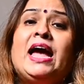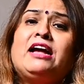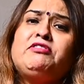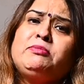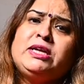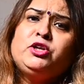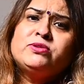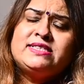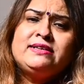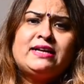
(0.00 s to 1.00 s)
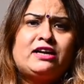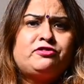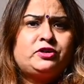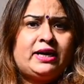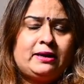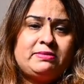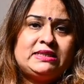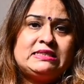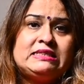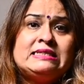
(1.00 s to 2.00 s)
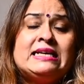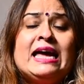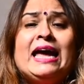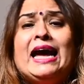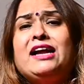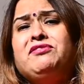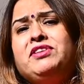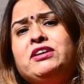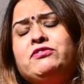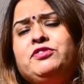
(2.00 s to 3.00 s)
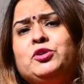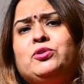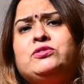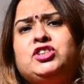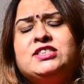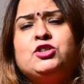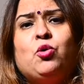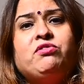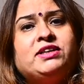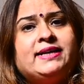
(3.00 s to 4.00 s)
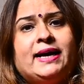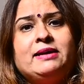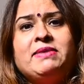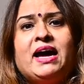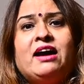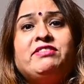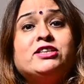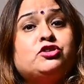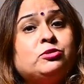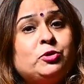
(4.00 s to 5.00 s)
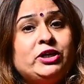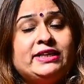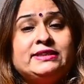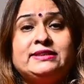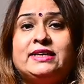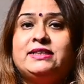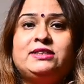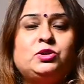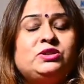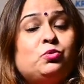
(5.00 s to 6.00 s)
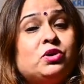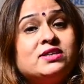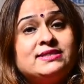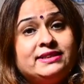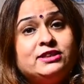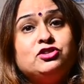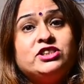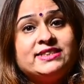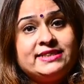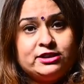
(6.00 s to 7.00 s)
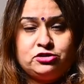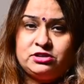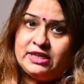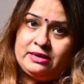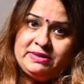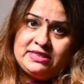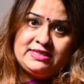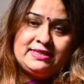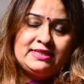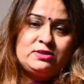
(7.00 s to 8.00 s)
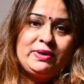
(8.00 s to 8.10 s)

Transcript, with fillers: and we've been using that for diabetes and we've you know just over time have extrapolated that it works in gestational diabetes as